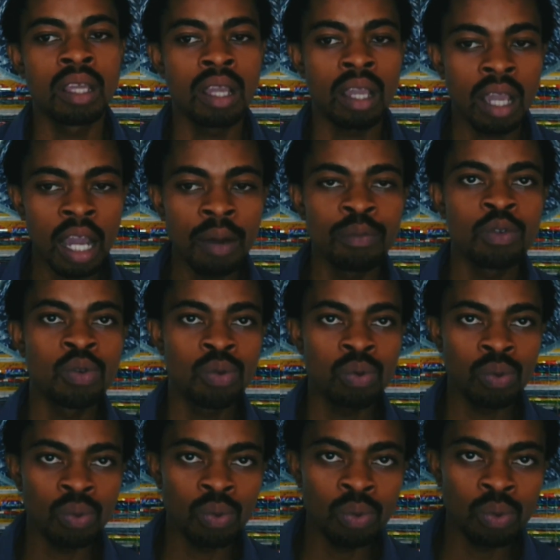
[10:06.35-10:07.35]
come
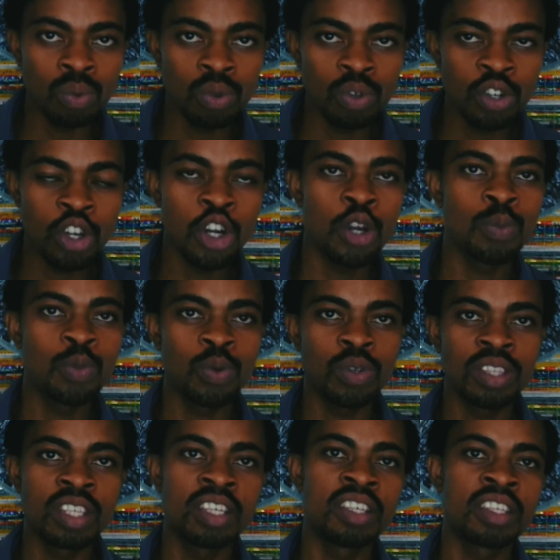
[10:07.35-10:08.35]
to terms with
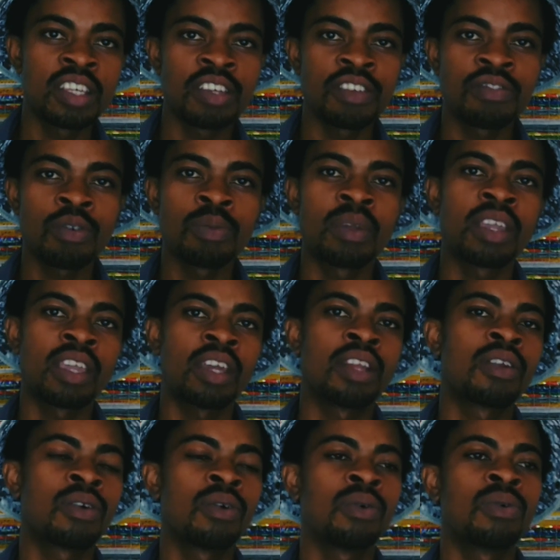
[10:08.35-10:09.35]
these things from the
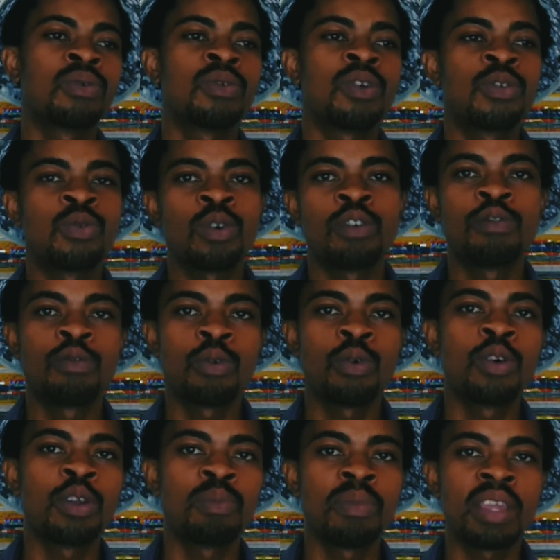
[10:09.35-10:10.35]
get-go so to
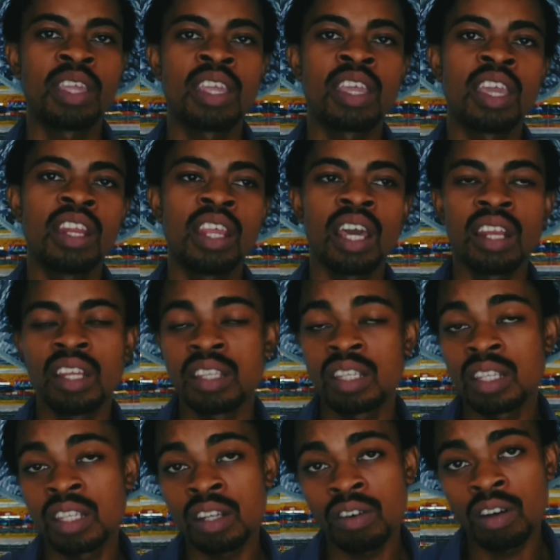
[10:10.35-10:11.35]
avoid making any
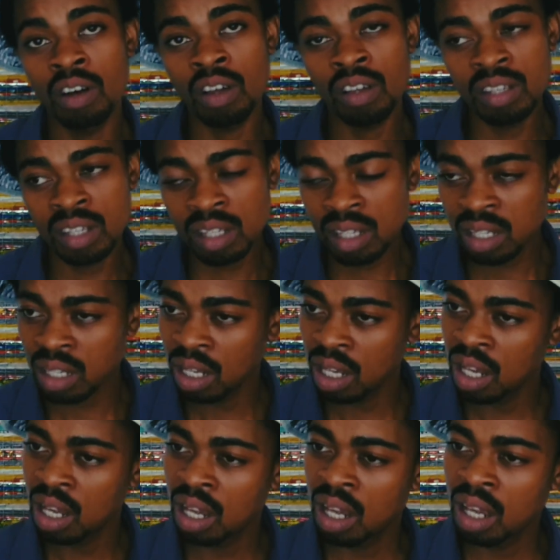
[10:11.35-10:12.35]
unnecessary losses
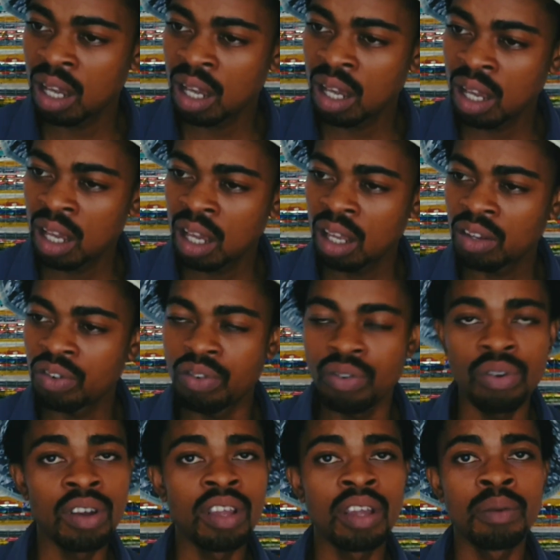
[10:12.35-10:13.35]

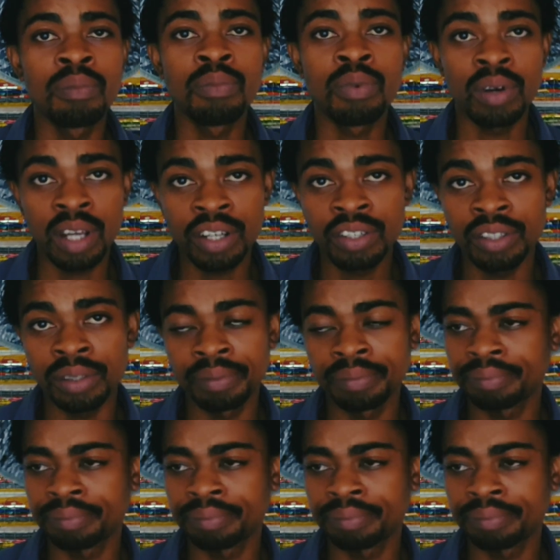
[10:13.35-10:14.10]
during production.